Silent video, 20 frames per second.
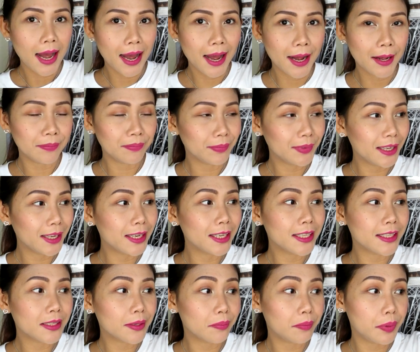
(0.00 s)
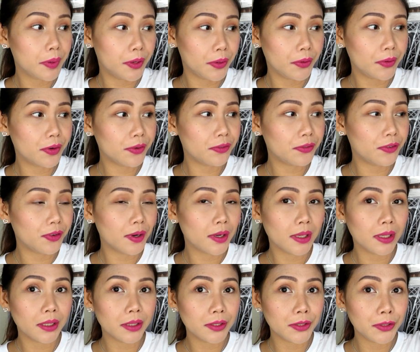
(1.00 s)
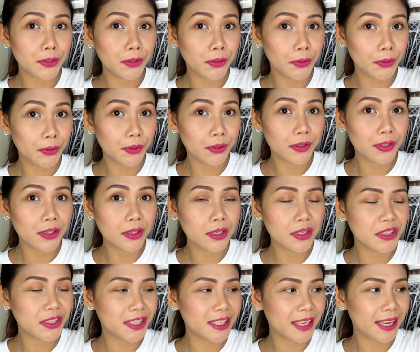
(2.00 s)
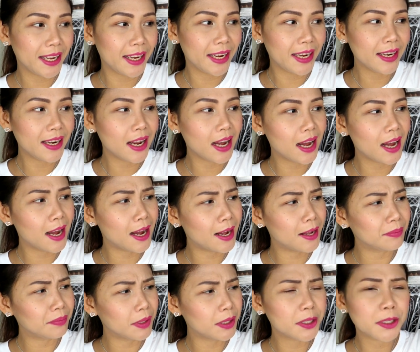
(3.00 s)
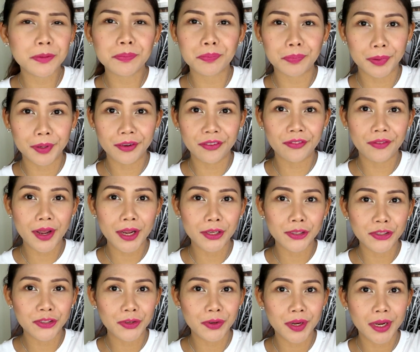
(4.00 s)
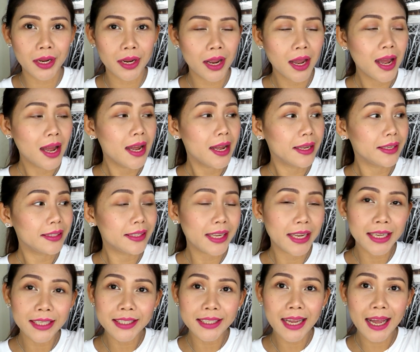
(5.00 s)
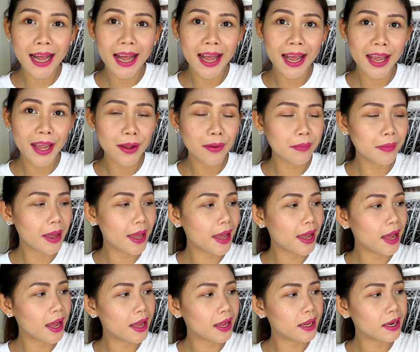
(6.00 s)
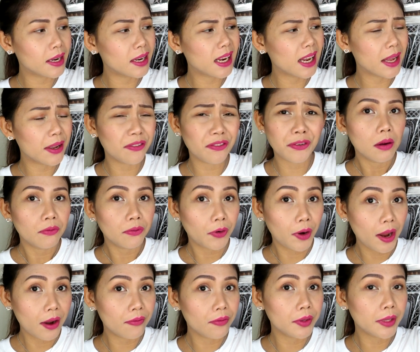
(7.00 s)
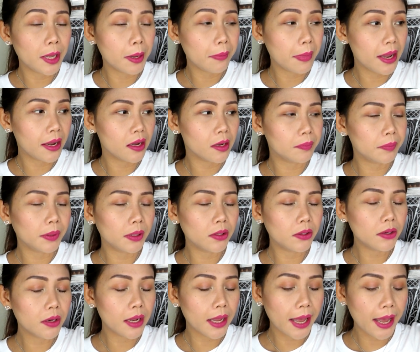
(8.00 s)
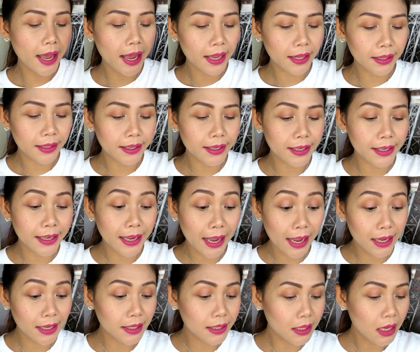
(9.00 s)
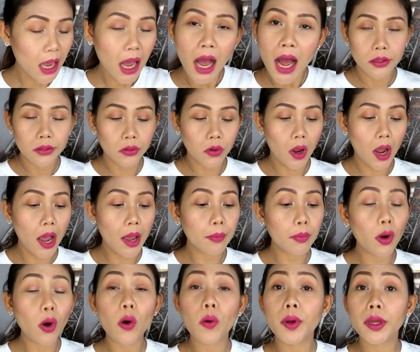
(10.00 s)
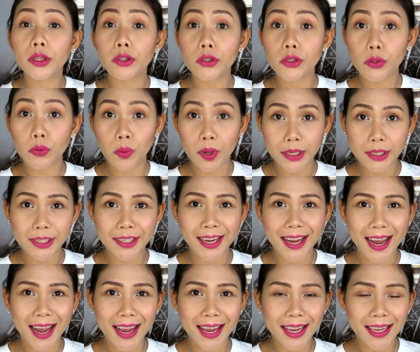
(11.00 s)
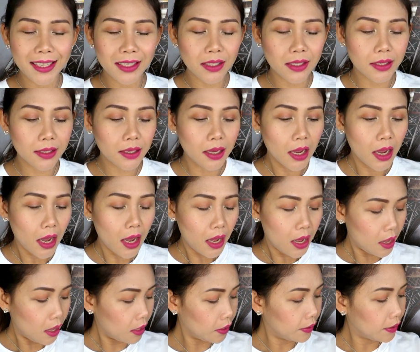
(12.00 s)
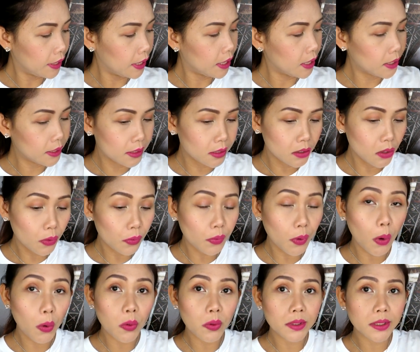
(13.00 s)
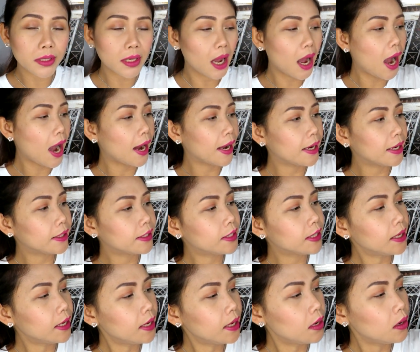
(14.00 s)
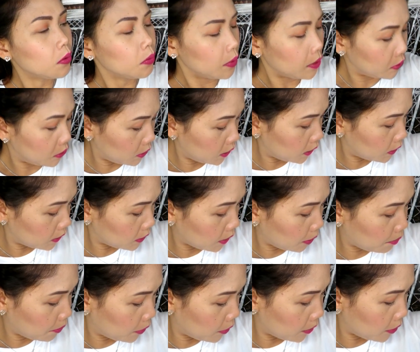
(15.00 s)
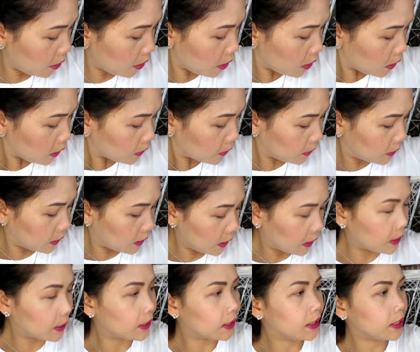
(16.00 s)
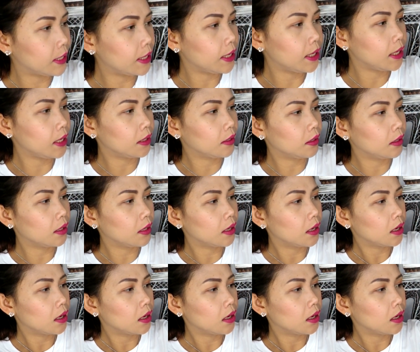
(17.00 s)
um, it is a beautiful nude shade um, it's perfect during daytime and like for everyday makeup look and yes so i'm going to swatch guys of this Rose Oddity, which is number 16.